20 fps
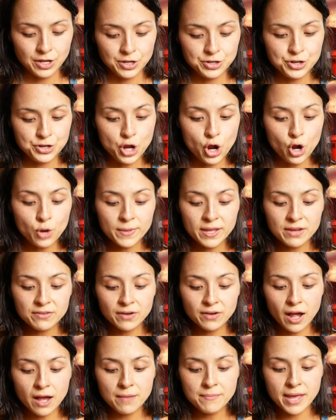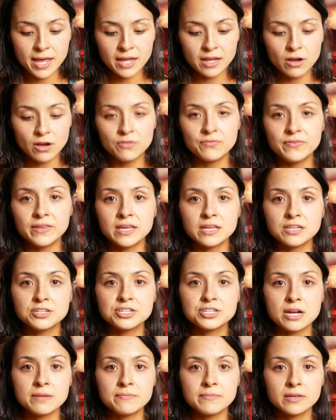Nomi raw mango vegan
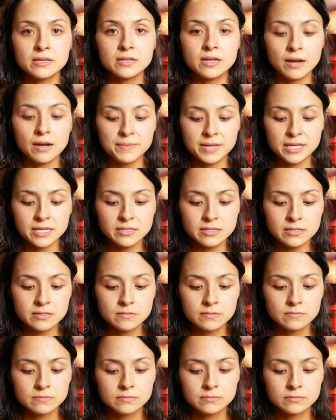gummies.